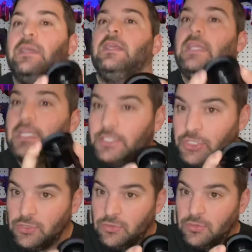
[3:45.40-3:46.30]

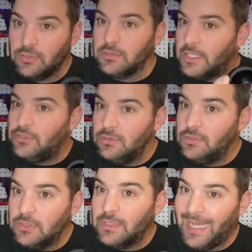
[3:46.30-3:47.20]
issues that you
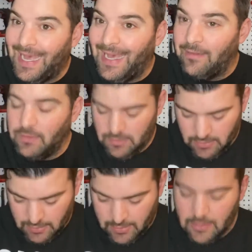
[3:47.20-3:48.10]
could have,
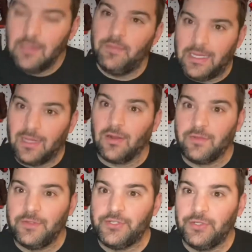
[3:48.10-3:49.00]
depending on if
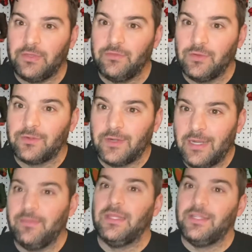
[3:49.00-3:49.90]
you're shooting full
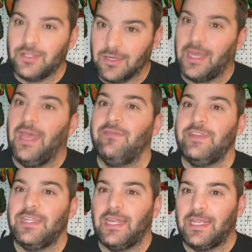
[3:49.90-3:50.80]
frame, and then you're gonna have
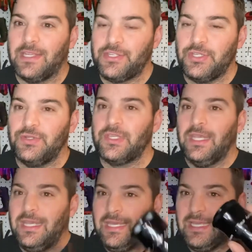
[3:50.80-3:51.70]
vignetting issues
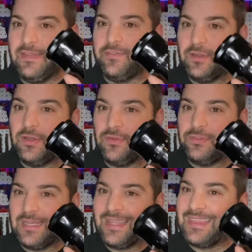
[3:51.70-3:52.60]
if you're
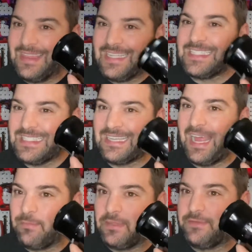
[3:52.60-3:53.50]
using this
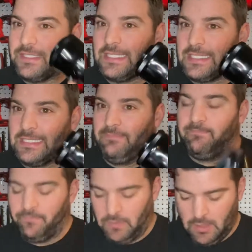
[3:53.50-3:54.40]
type of system.
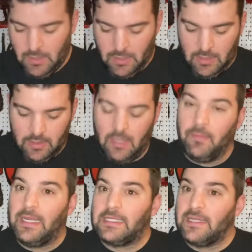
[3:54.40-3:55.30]
They
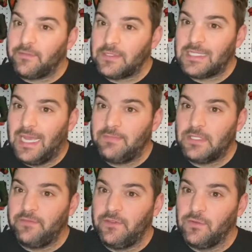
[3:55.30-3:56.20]
make different types
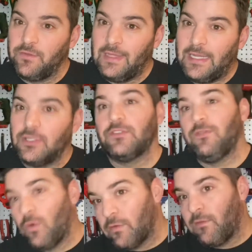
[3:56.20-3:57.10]
of field flatteners
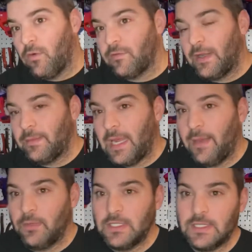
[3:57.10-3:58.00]
for full frame
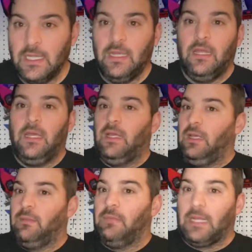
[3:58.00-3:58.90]
cameras,
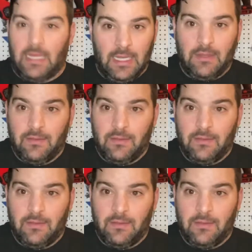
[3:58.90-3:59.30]
but again,